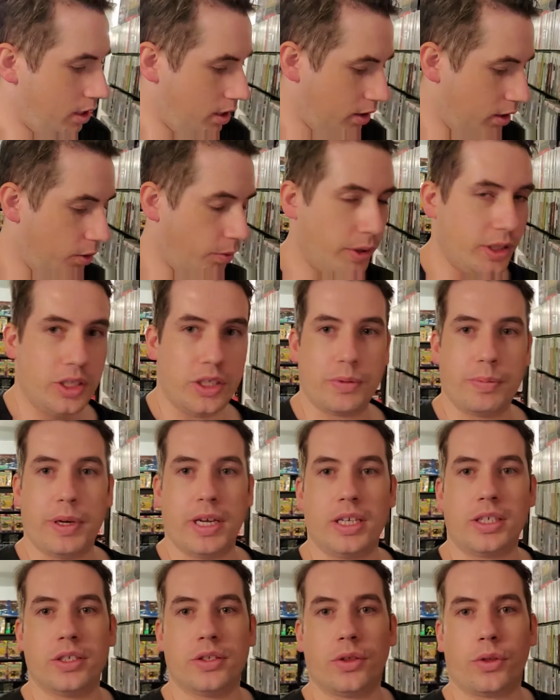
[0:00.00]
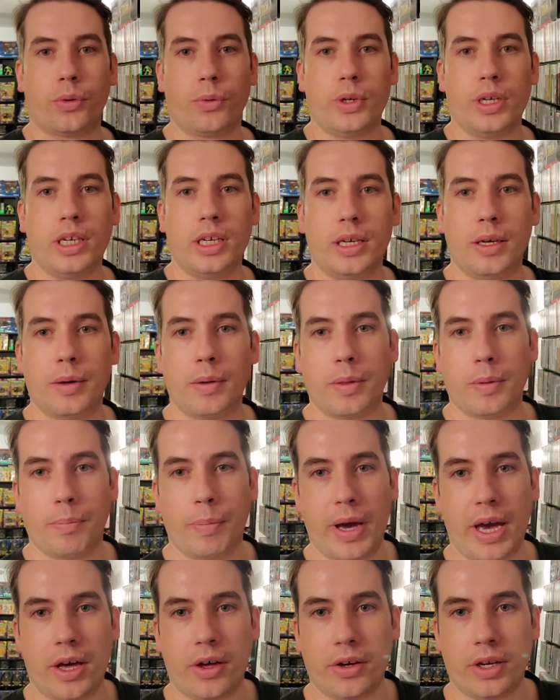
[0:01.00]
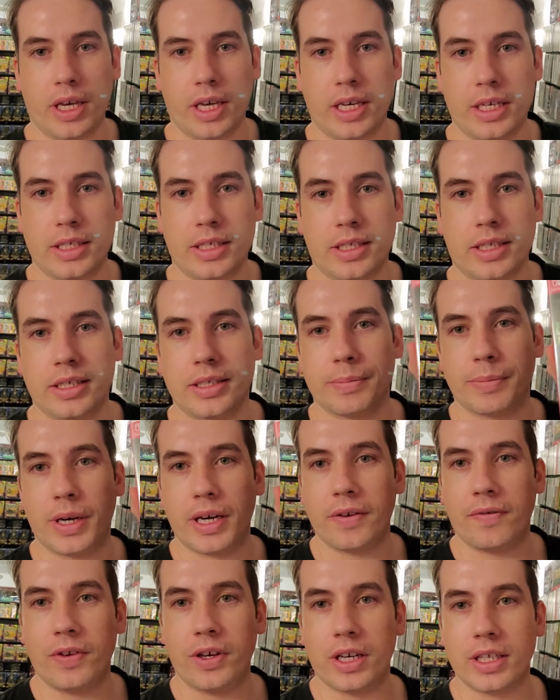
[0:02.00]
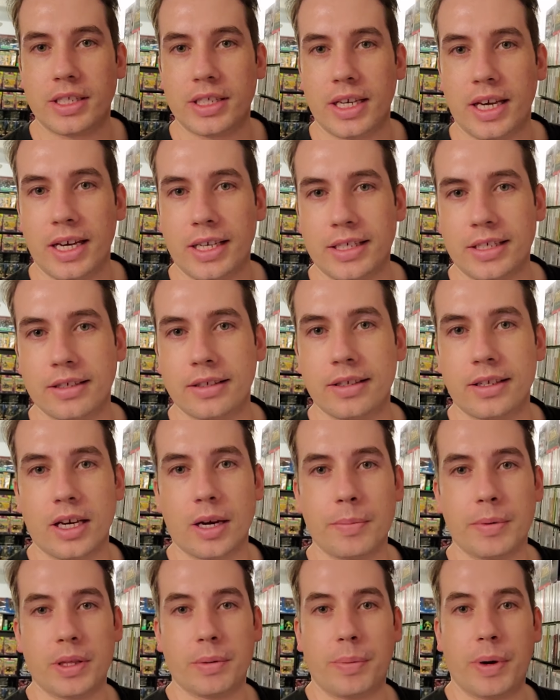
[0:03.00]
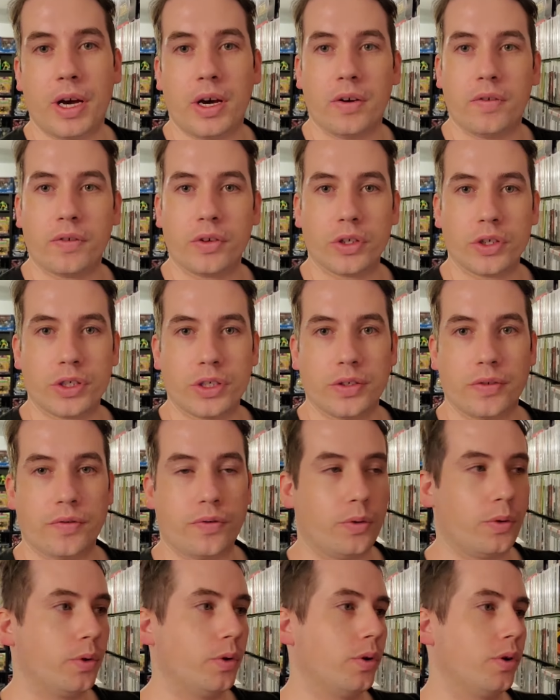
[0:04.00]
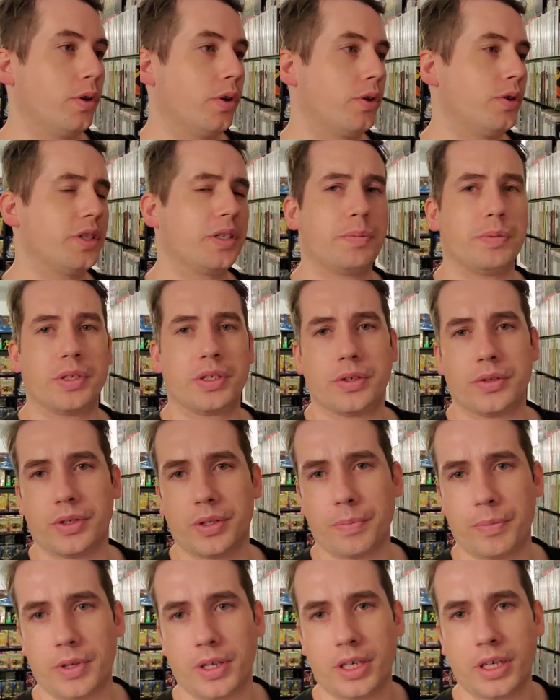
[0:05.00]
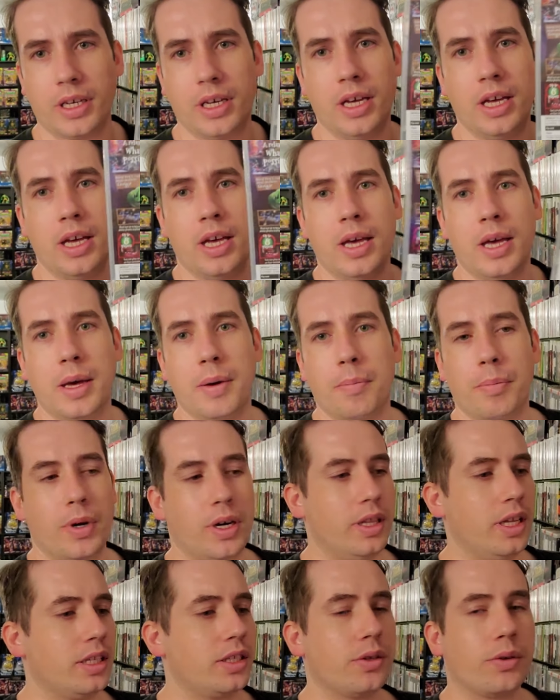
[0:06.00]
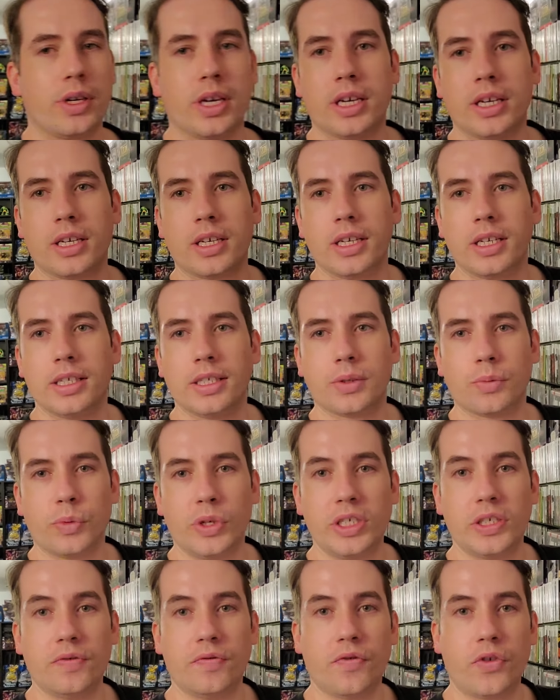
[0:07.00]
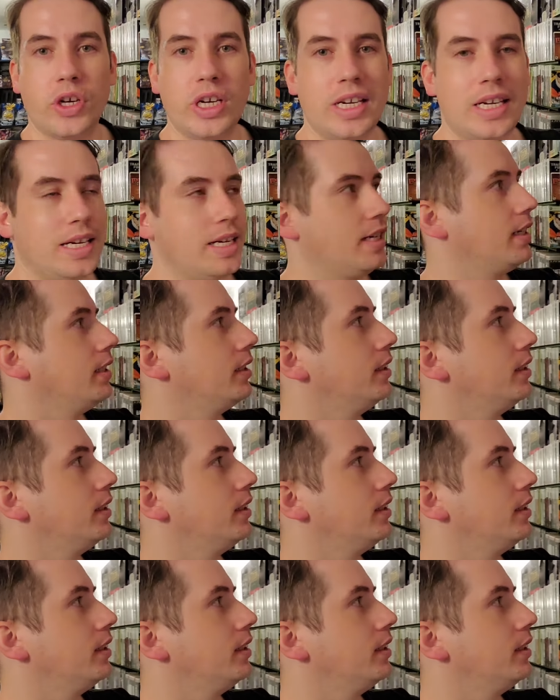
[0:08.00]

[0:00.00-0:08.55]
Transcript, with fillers: Luigi's Mansion 3, the PAL case, because my fiance accidentally got me the PAL version for Christmas or something. But that's okay, because region free.